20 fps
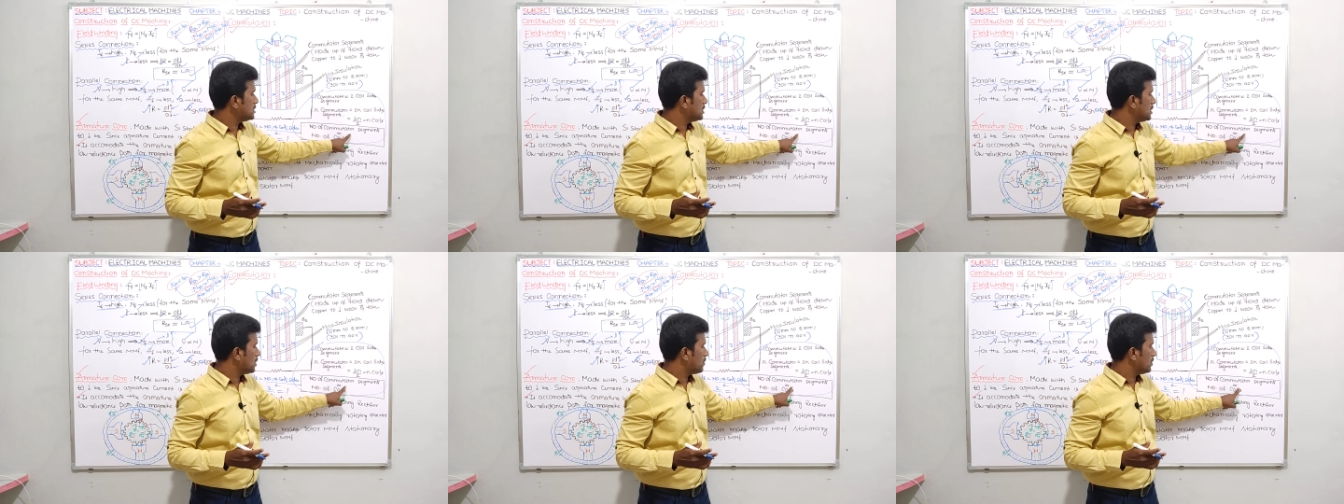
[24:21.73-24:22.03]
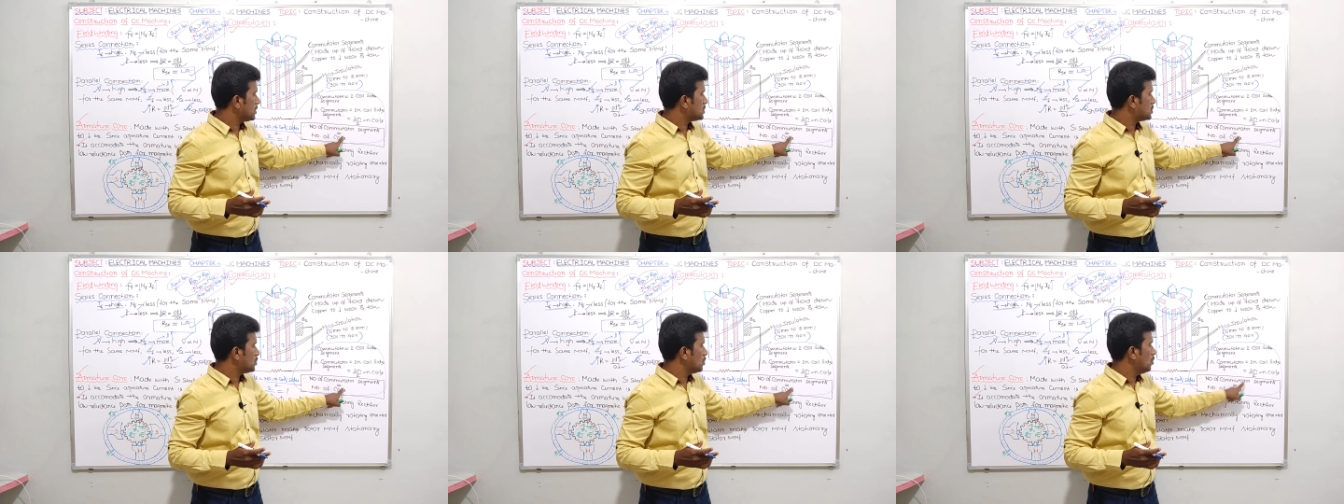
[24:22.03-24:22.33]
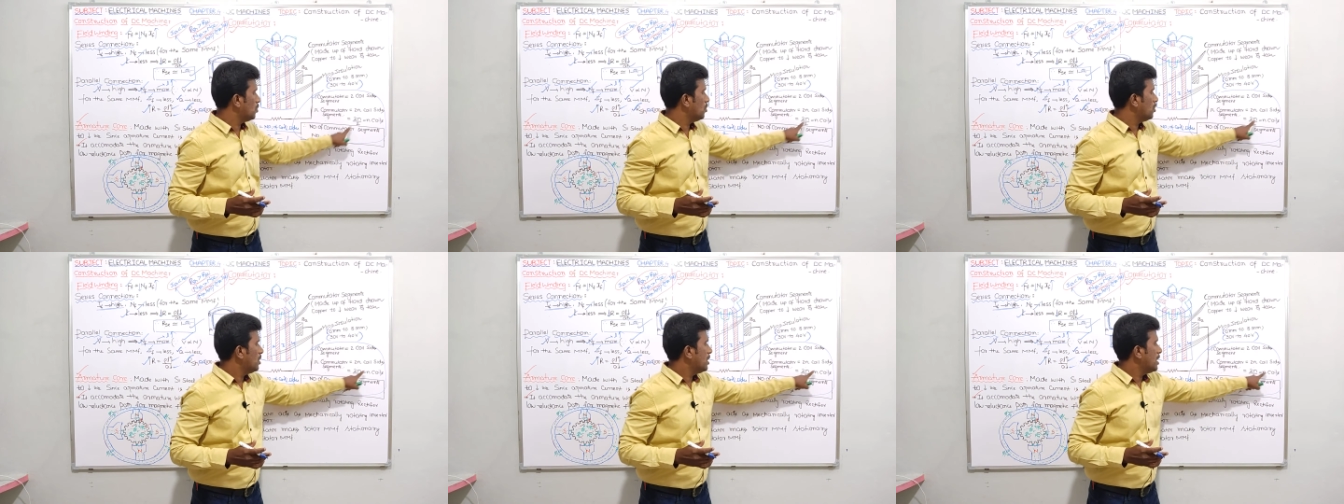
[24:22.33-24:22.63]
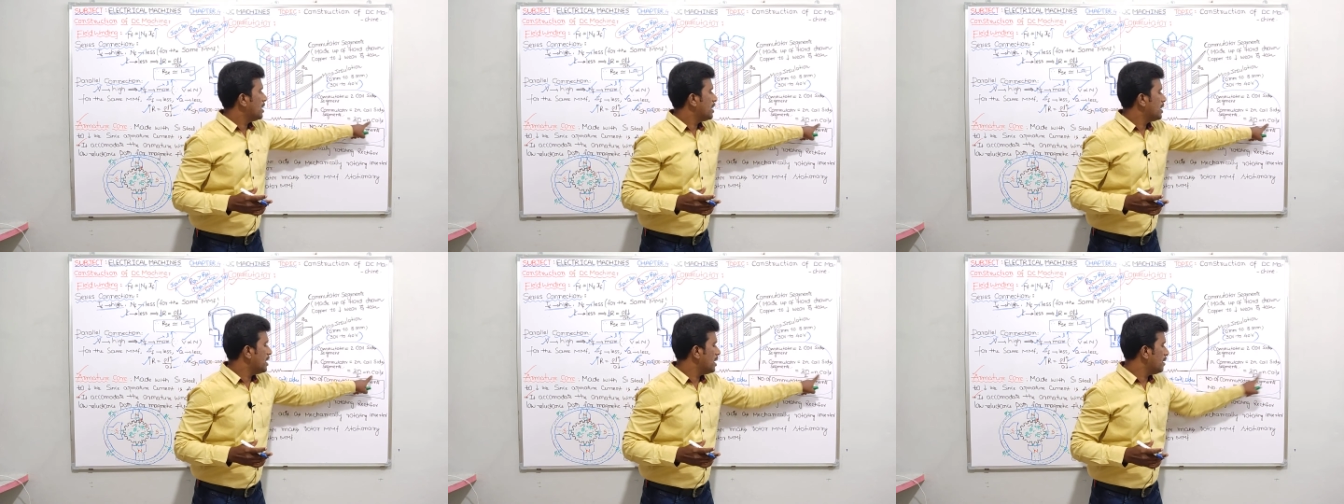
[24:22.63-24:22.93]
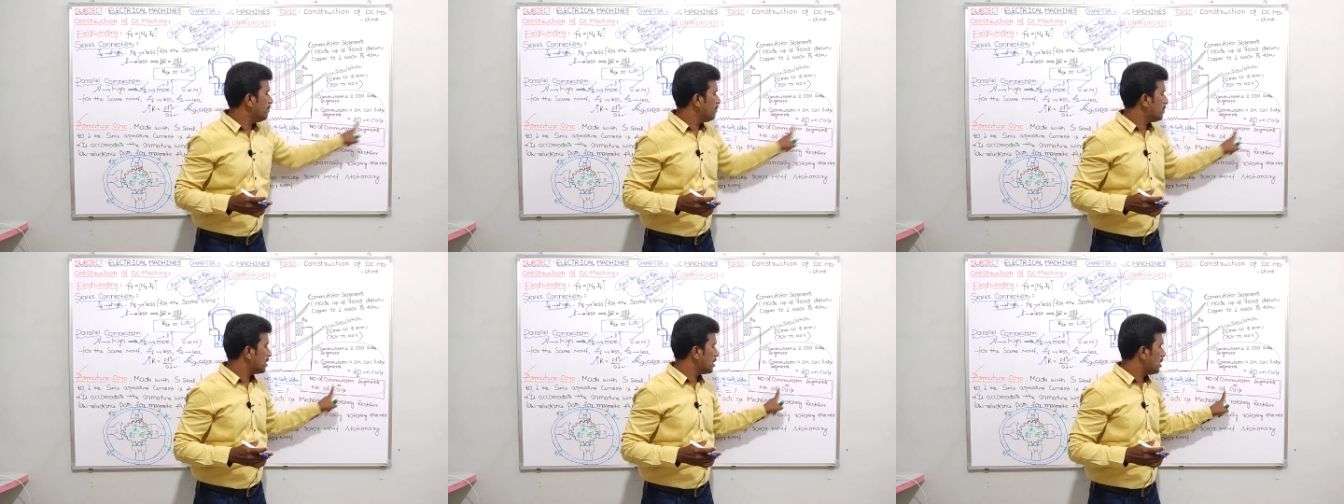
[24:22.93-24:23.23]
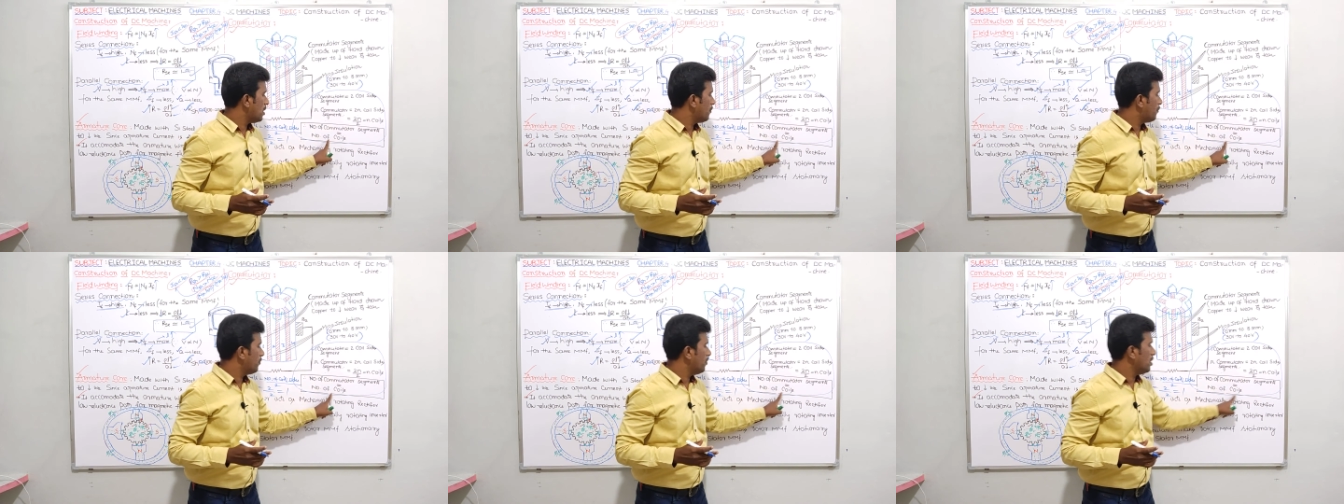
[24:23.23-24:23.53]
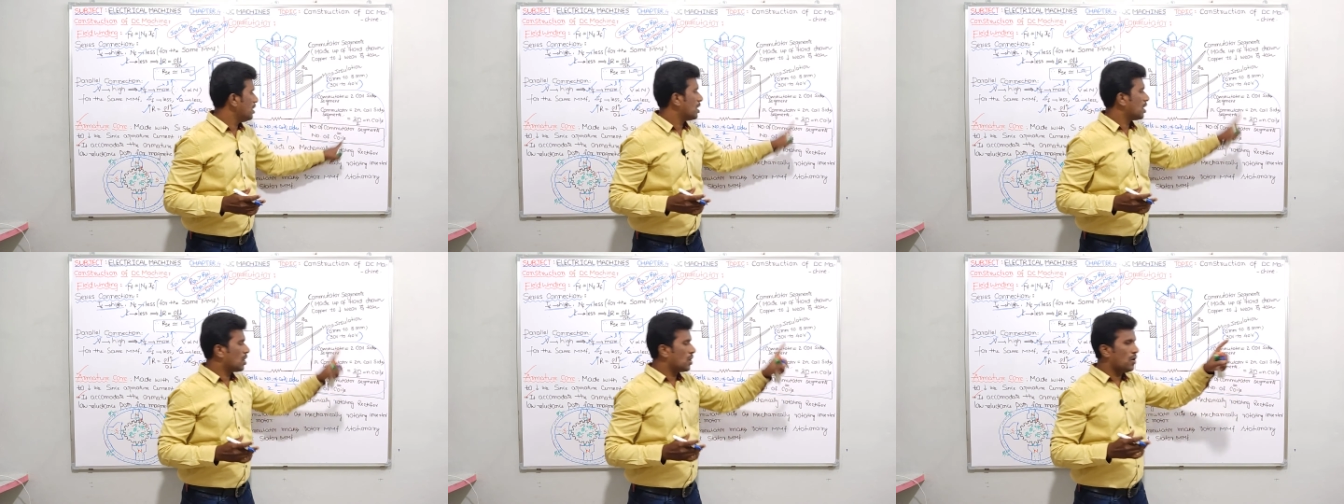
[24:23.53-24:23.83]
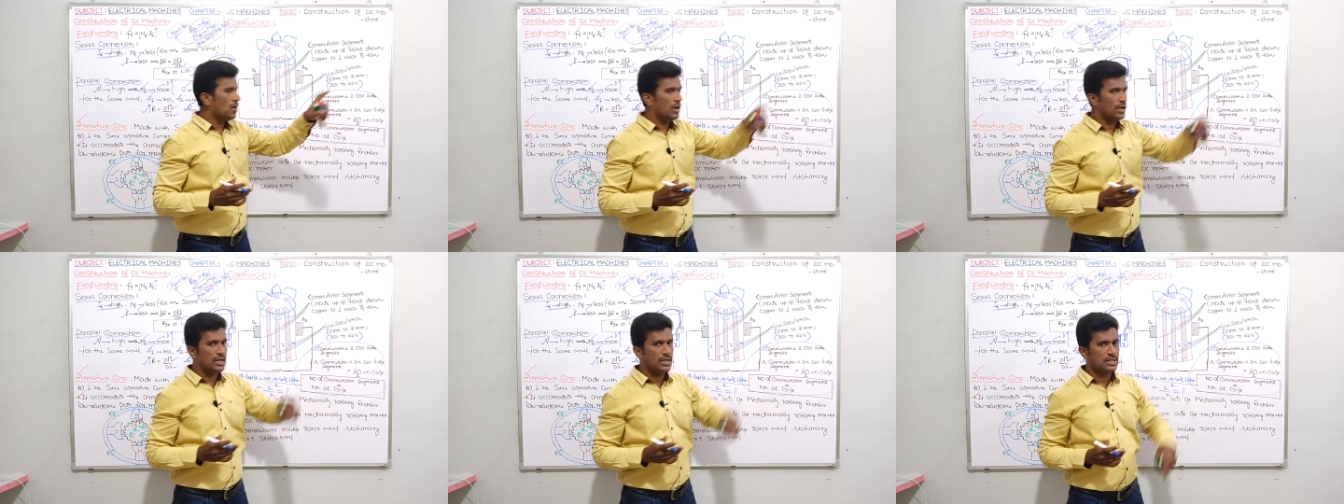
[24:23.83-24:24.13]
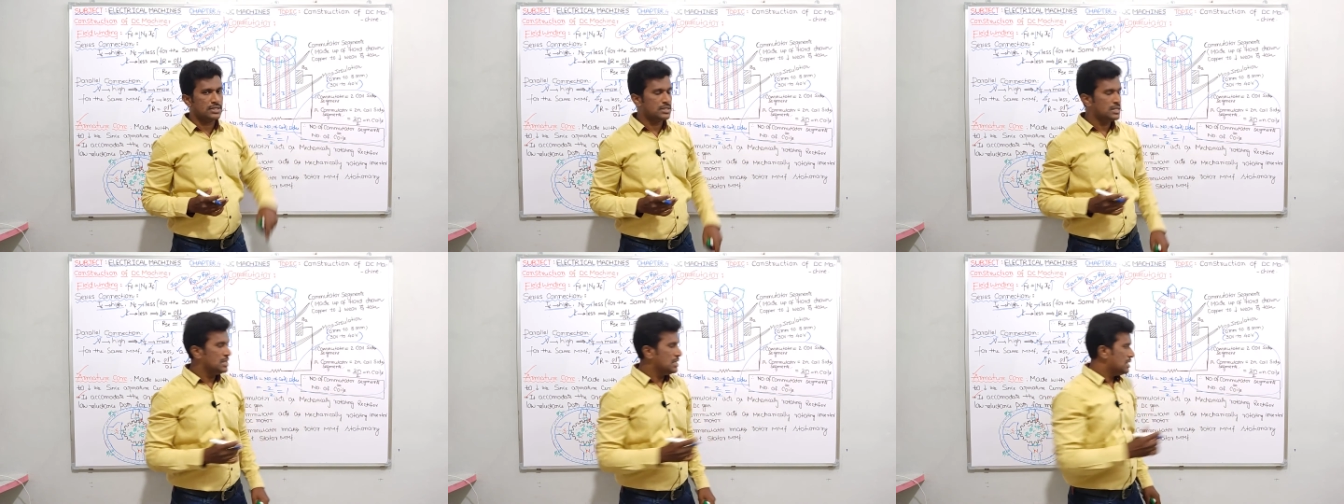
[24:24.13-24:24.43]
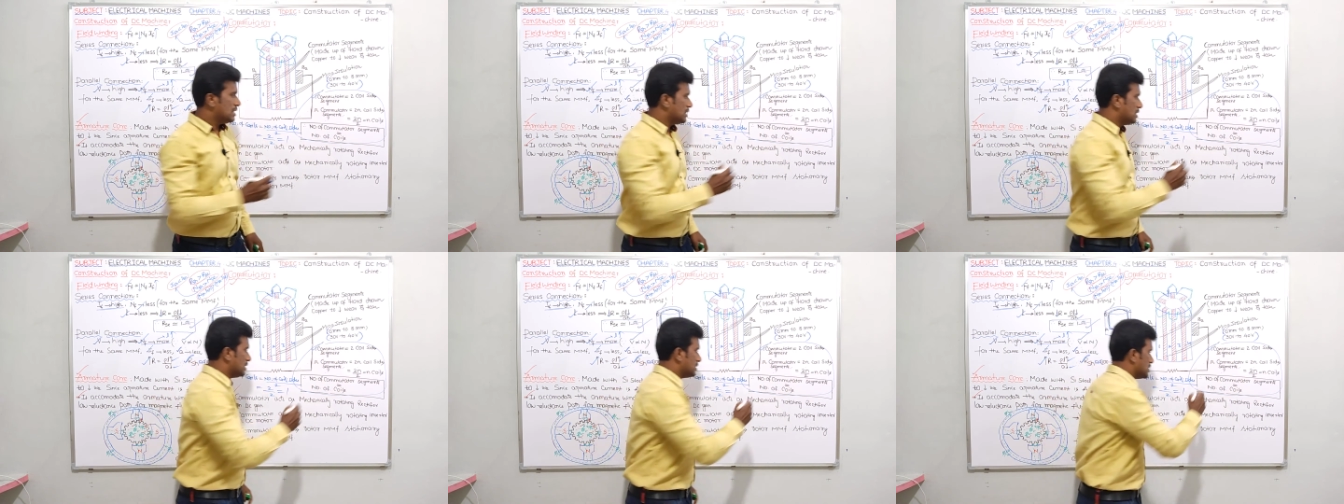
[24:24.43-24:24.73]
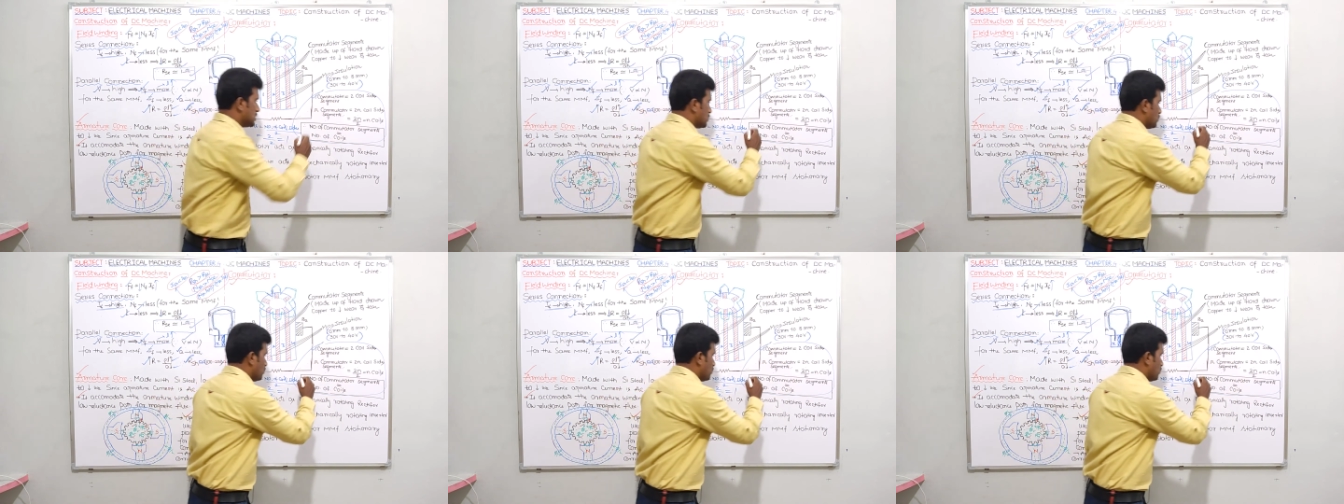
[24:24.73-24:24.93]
is equals to number of coils. This is